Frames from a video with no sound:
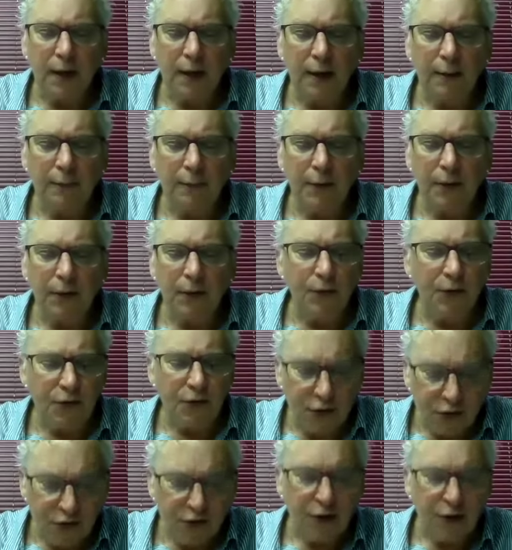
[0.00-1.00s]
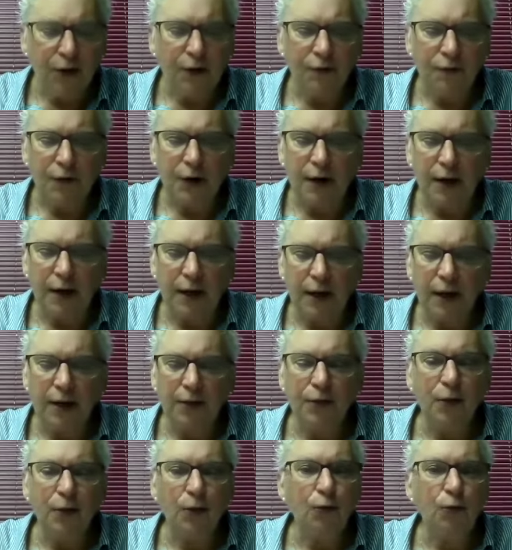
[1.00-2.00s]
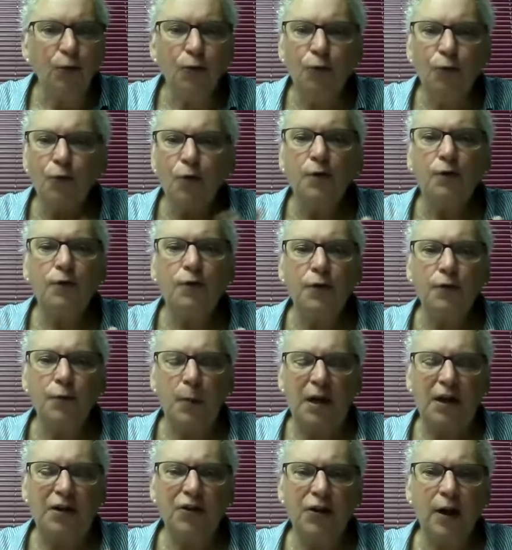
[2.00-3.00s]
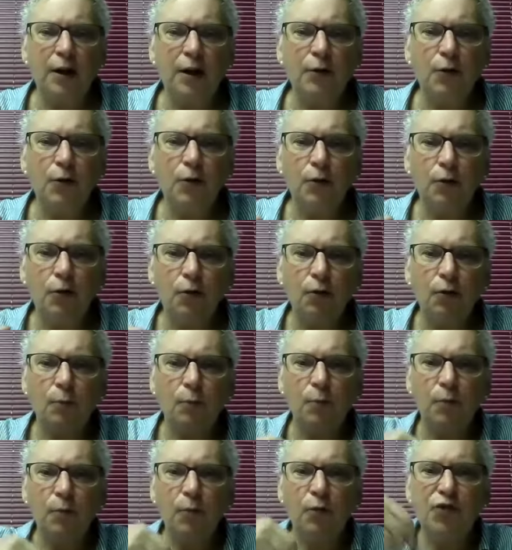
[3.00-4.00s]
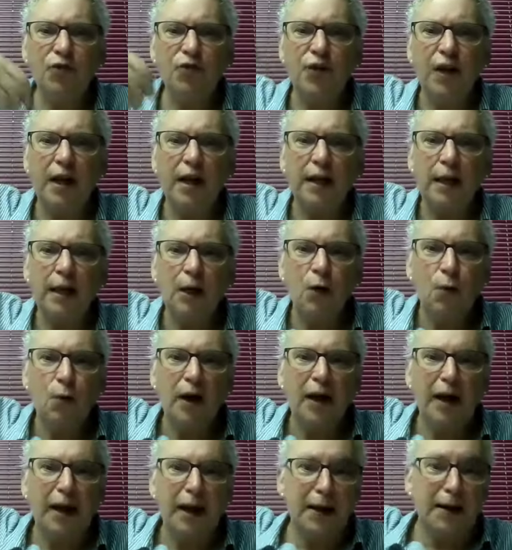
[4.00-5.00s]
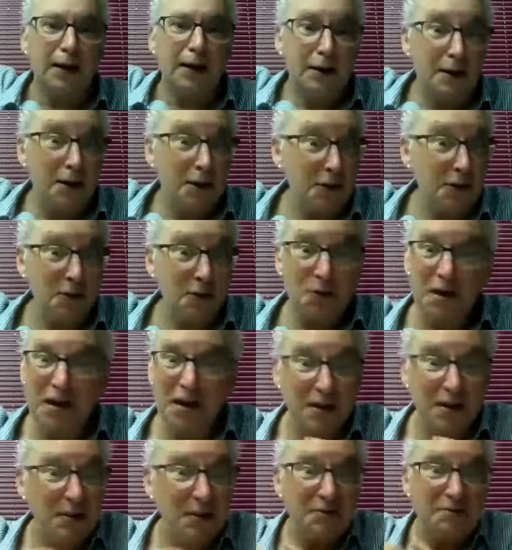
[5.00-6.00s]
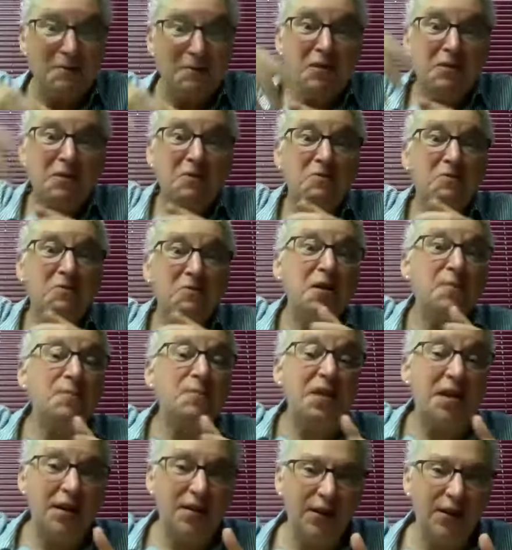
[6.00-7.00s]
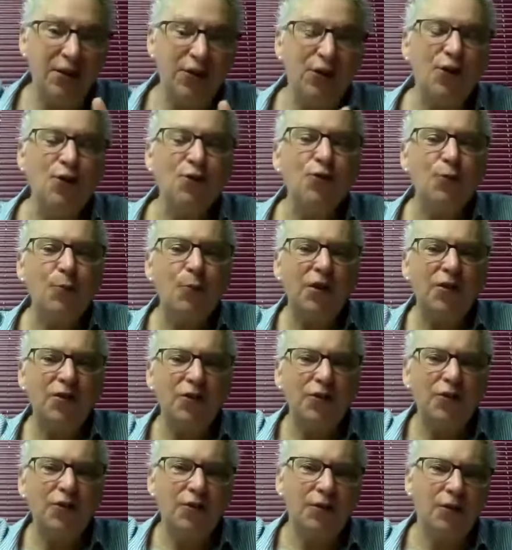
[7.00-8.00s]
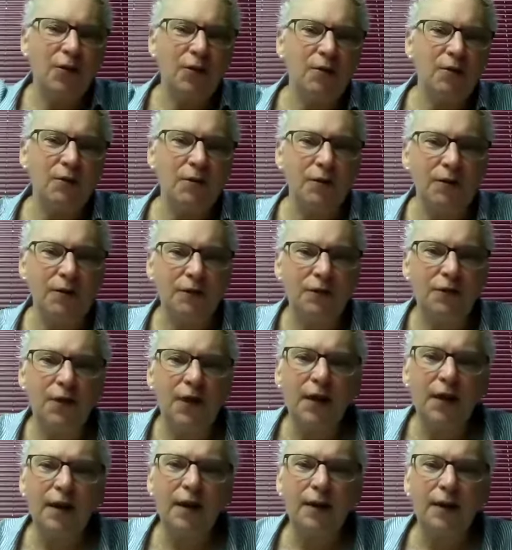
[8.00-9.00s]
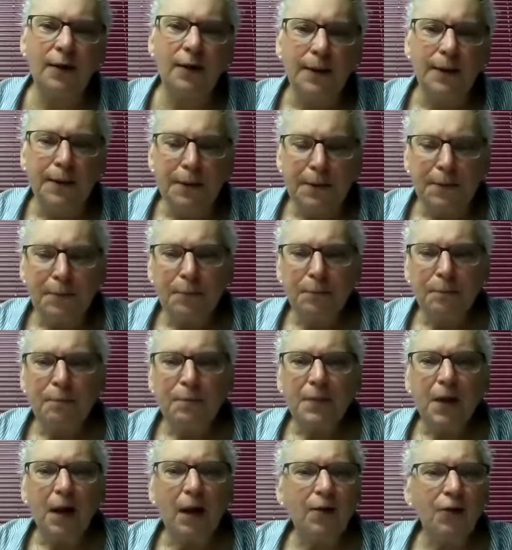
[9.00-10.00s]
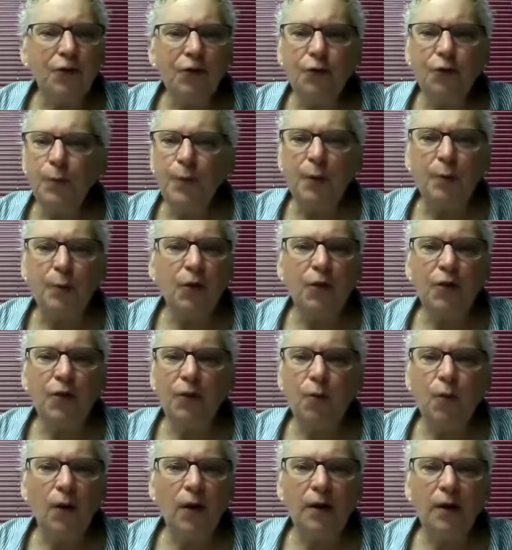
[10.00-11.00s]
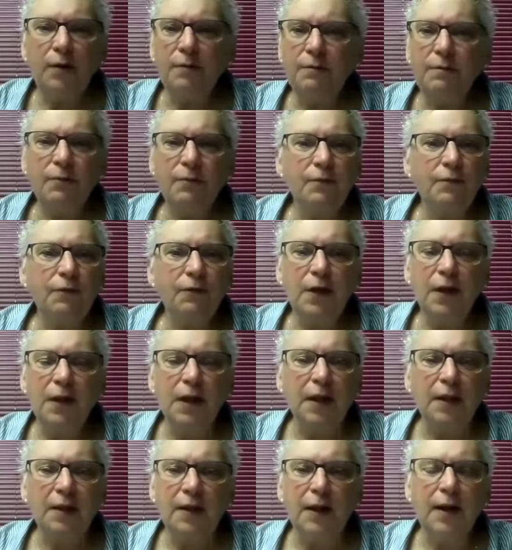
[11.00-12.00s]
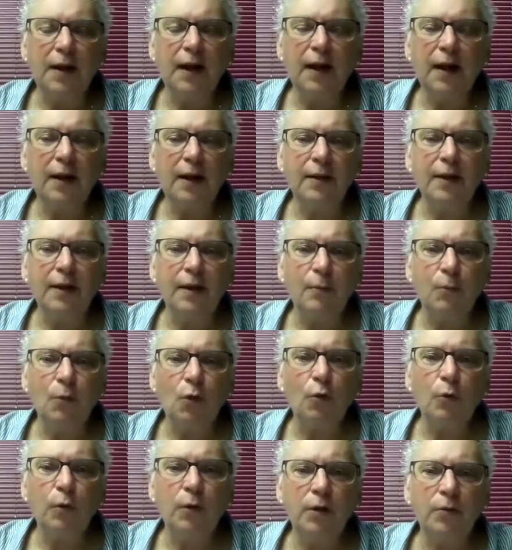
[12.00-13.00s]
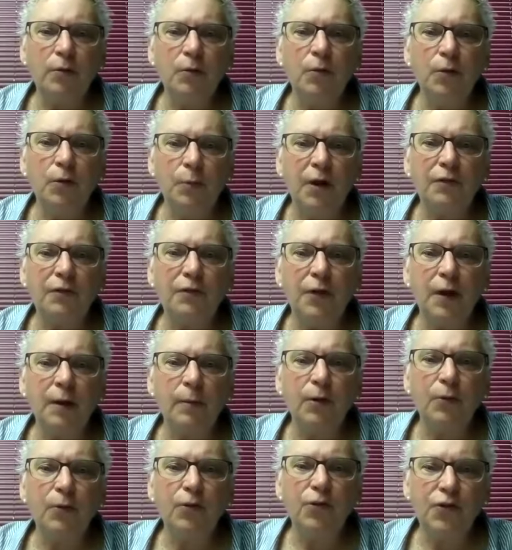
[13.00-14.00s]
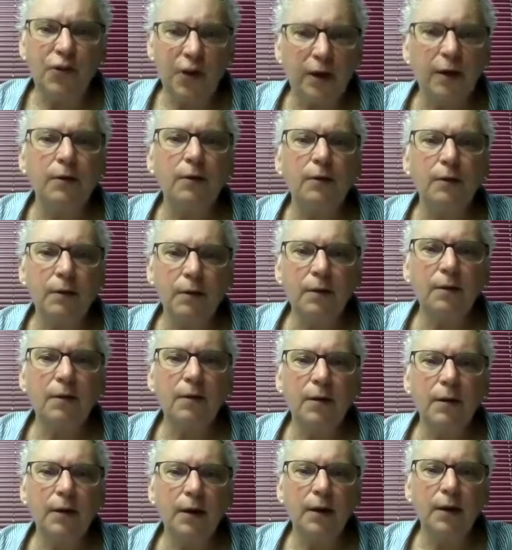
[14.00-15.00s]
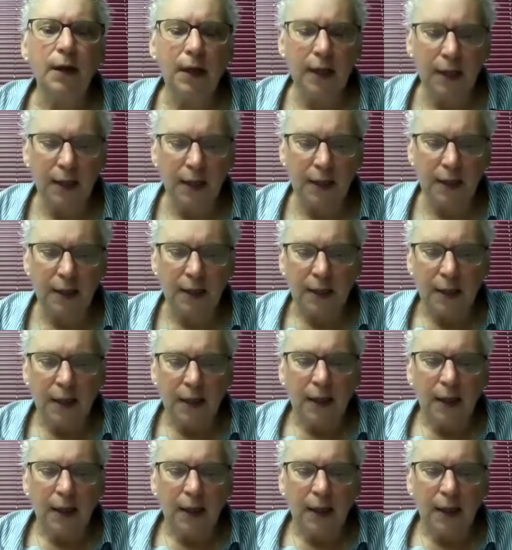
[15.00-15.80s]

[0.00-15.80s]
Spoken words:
It was just terrifying. And the roof of my childhood home was sailing away on the wind. I mean, ripping these huge pieces of our roof. And I just remember the one feeling that I had in that moment with my family was terror. And